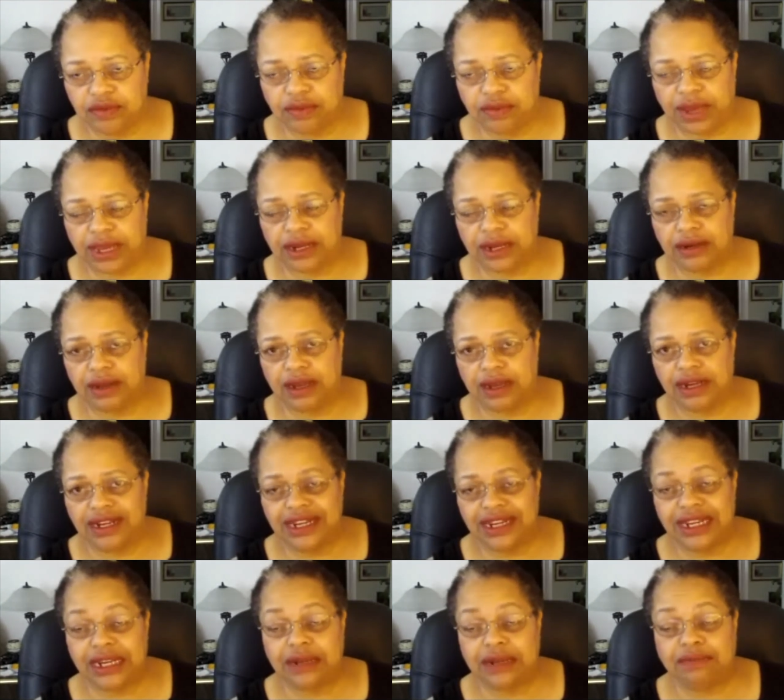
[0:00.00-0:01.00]
You might not
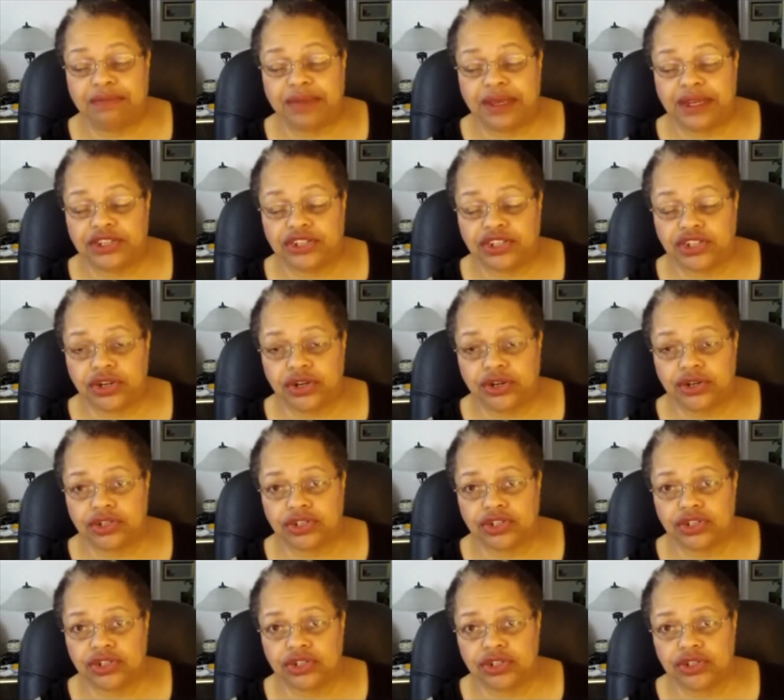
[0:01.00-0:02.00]
lead a big
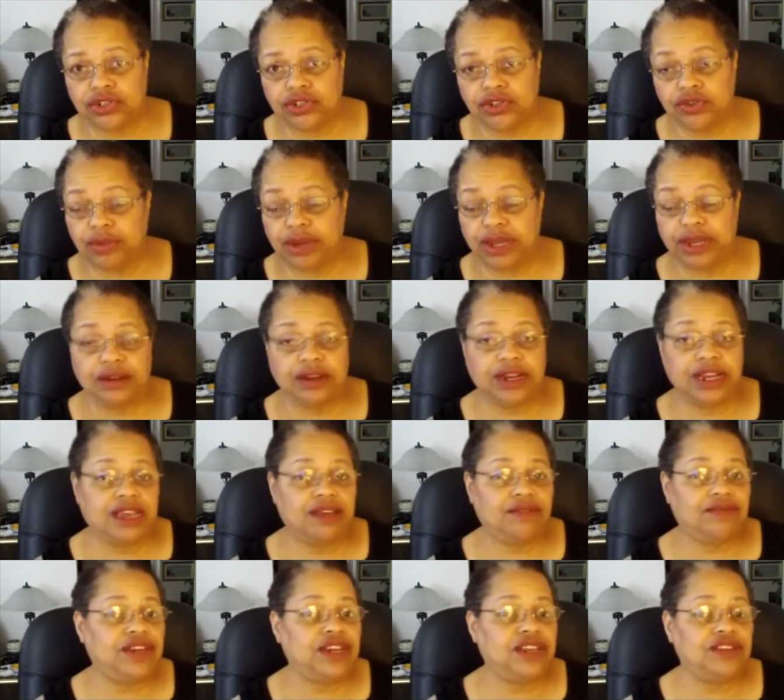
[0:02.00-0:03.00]
church. You might not
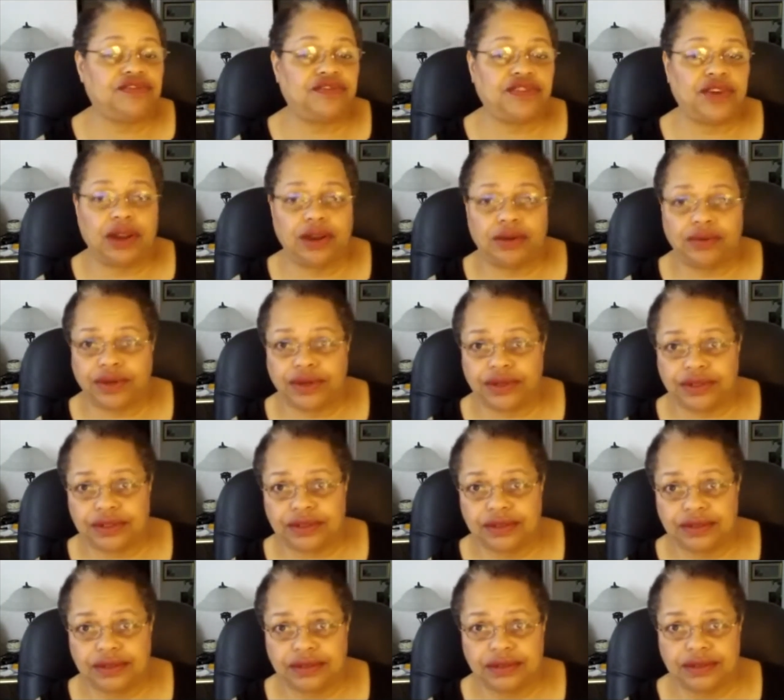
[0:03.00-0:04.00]
have any followers.